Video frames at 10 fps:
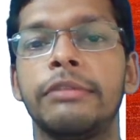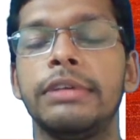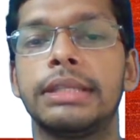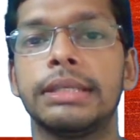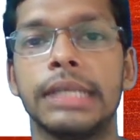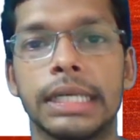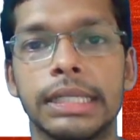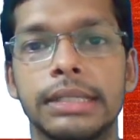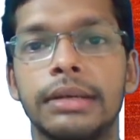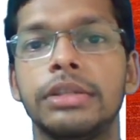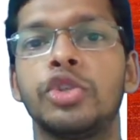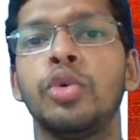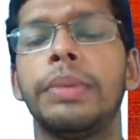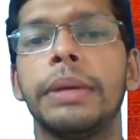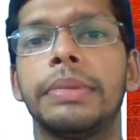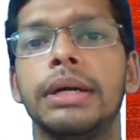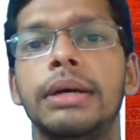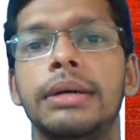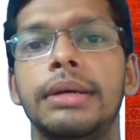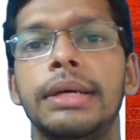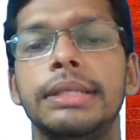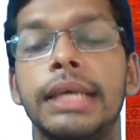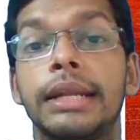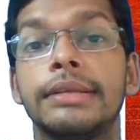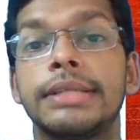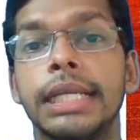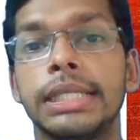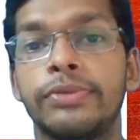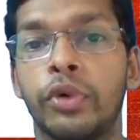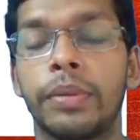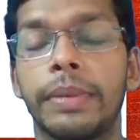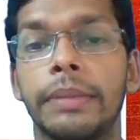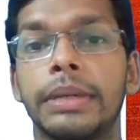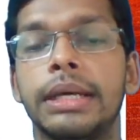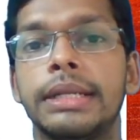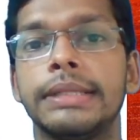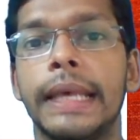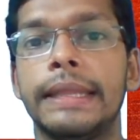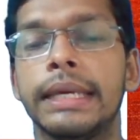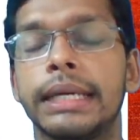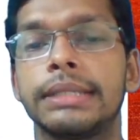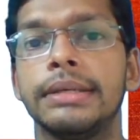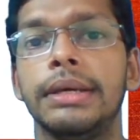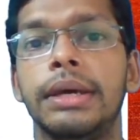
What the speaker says: with the general studies 2 paper, general studies 4 paper, that is ethics.